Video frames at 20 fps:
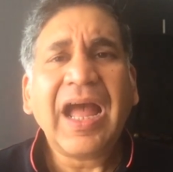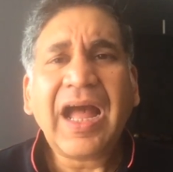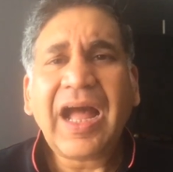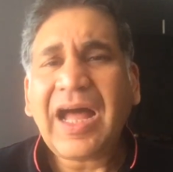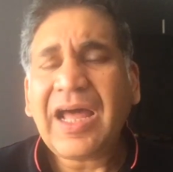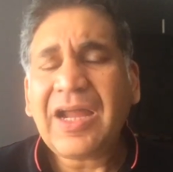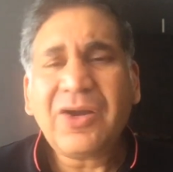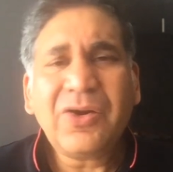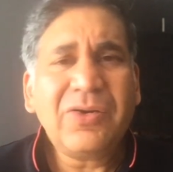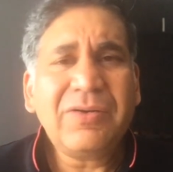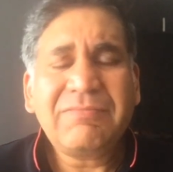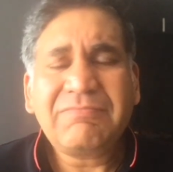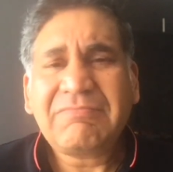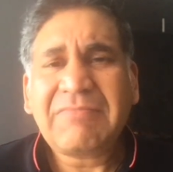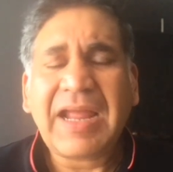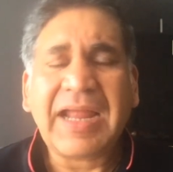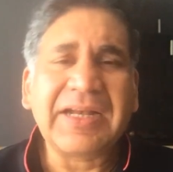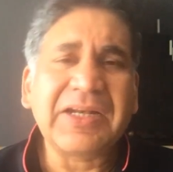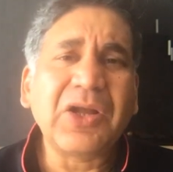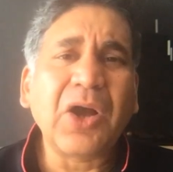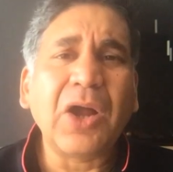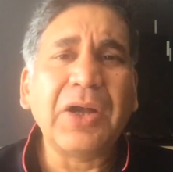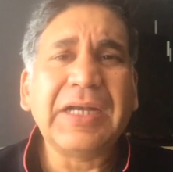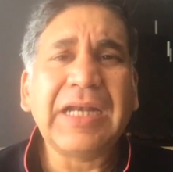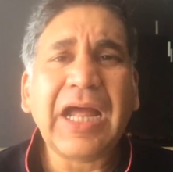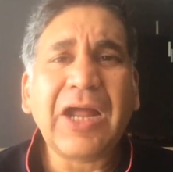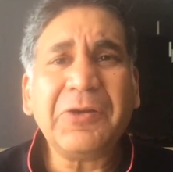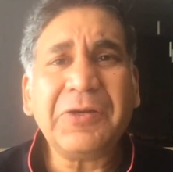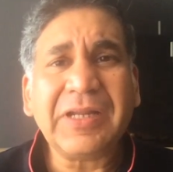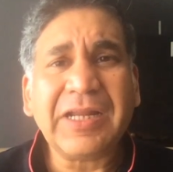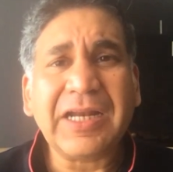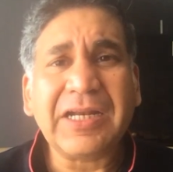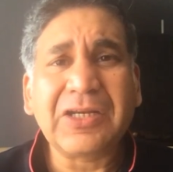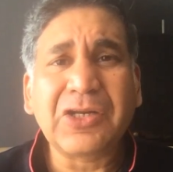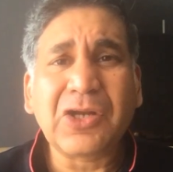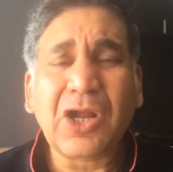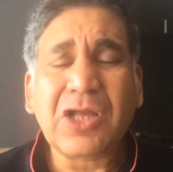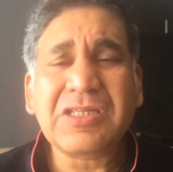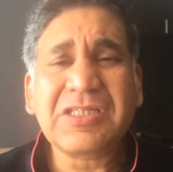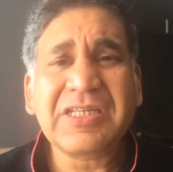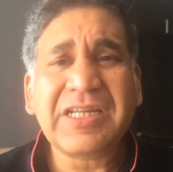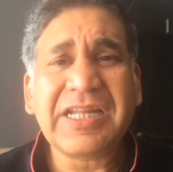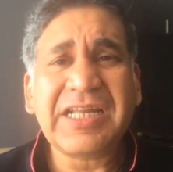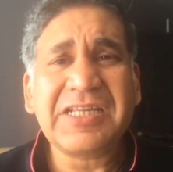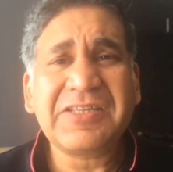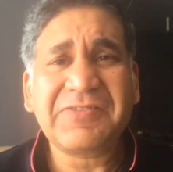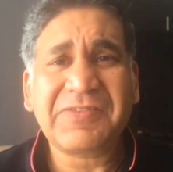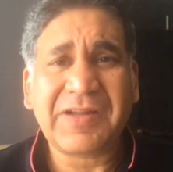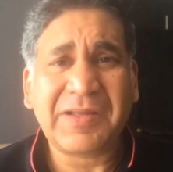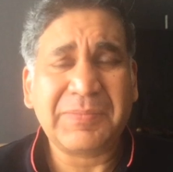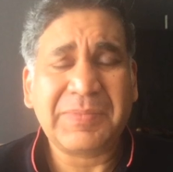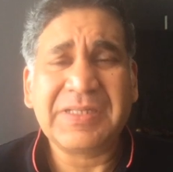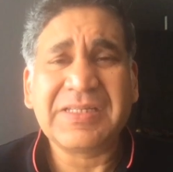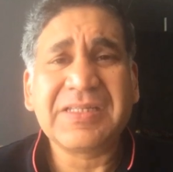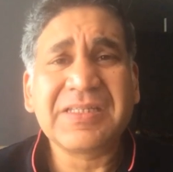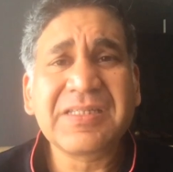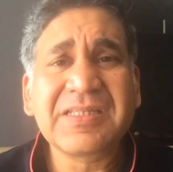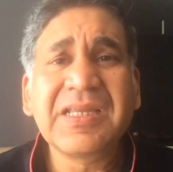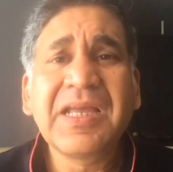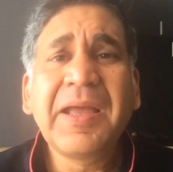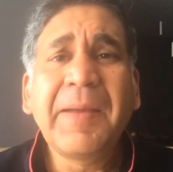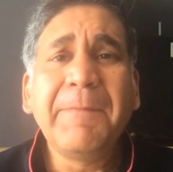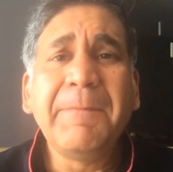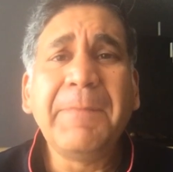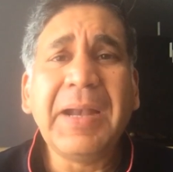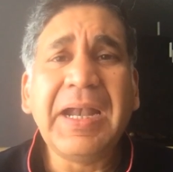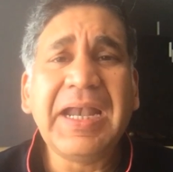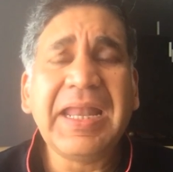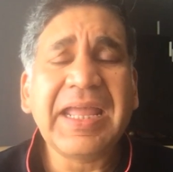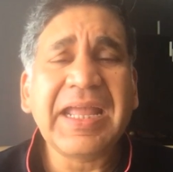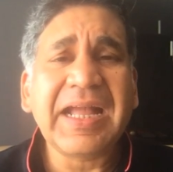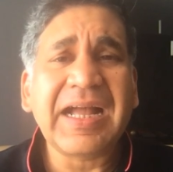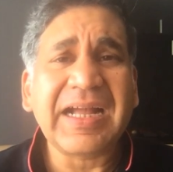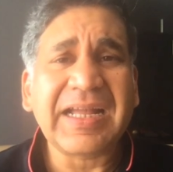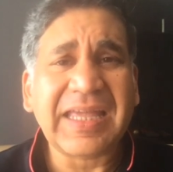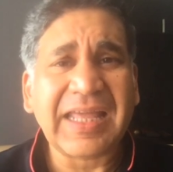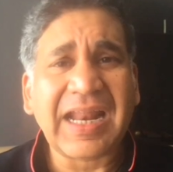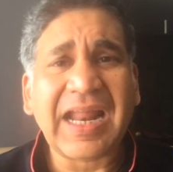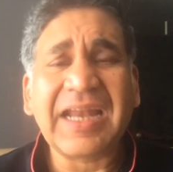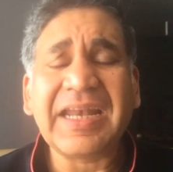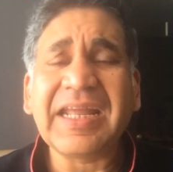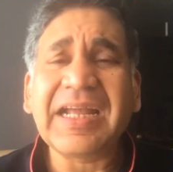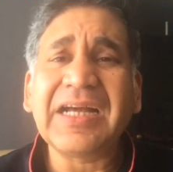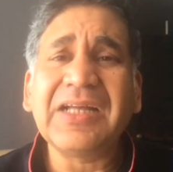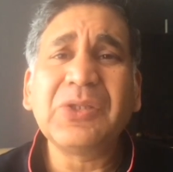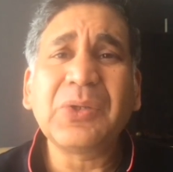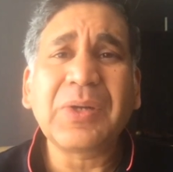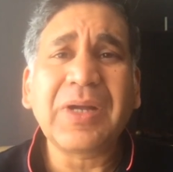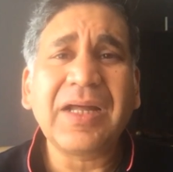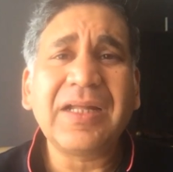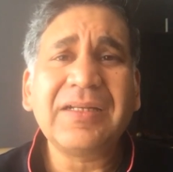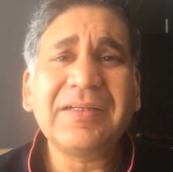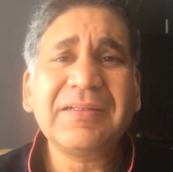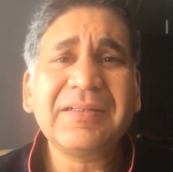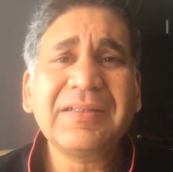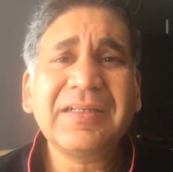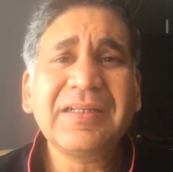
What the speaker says: Arun had gone down to get groceries from his building ka kirane ka dukan.